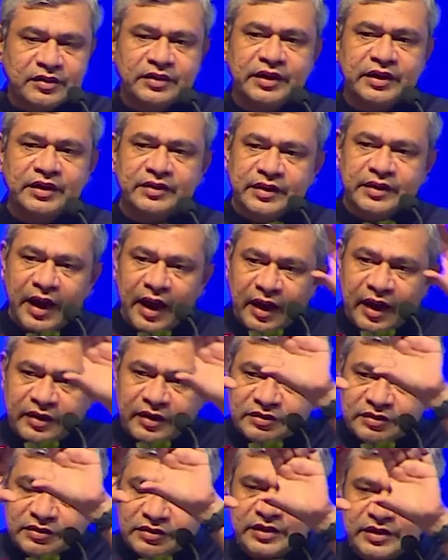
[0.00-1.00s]
The entire
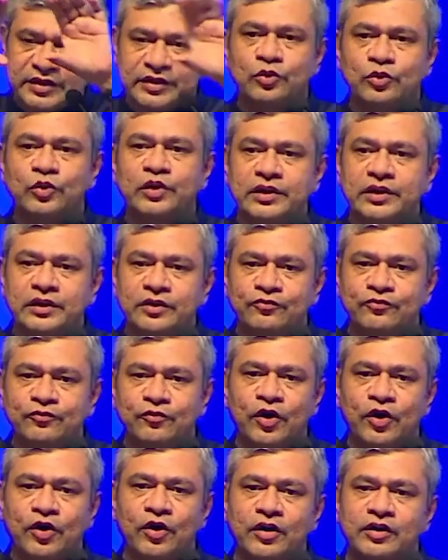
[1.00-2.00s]
scheduling
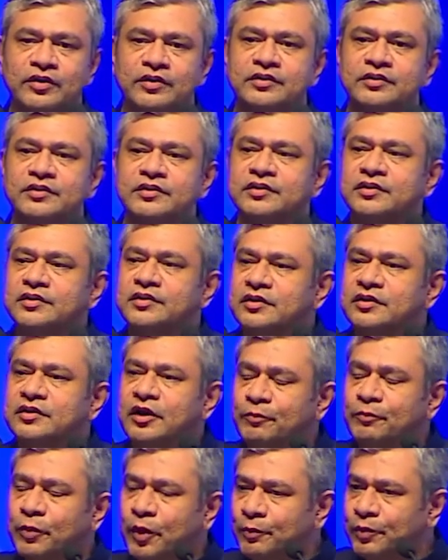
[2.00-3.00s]
for
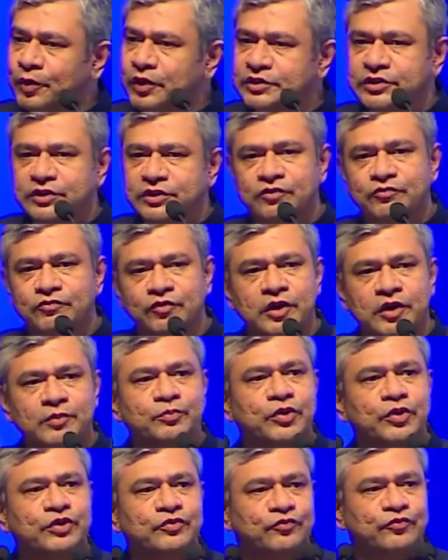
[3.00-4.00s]
a population of
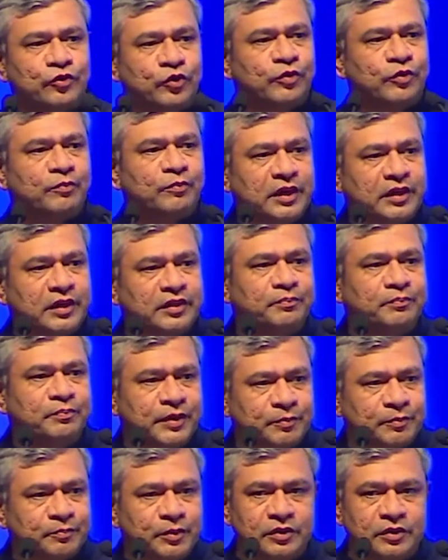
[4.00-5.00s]
1.4 billion
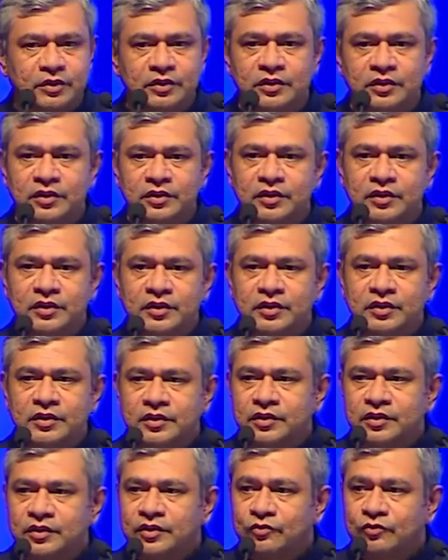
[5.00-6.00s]
people
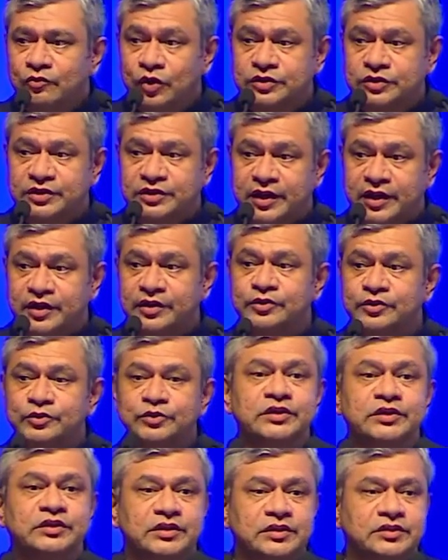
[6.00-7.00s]
was done
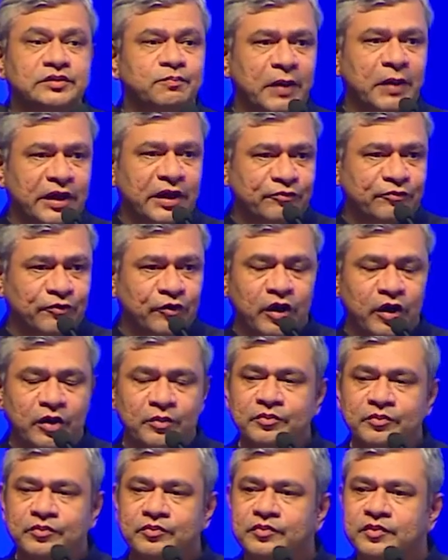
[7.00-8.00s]
using this
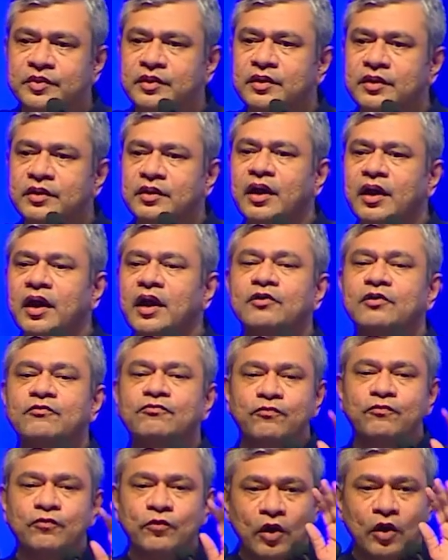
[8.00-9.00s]
platform, and
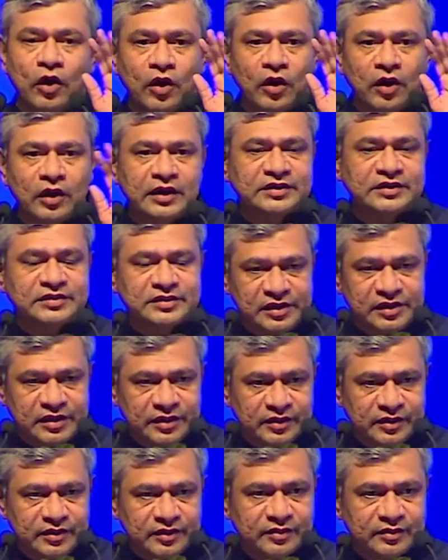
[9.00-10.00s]

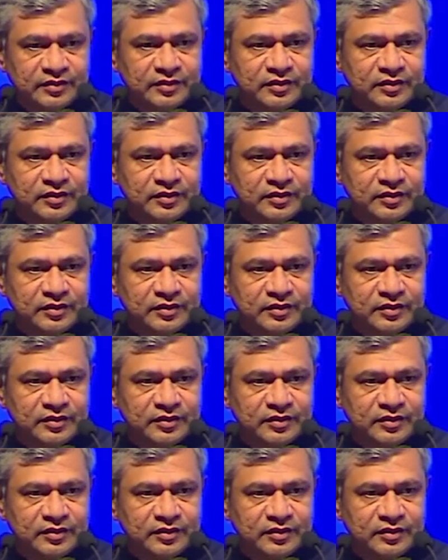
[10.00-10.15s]
flawlessly,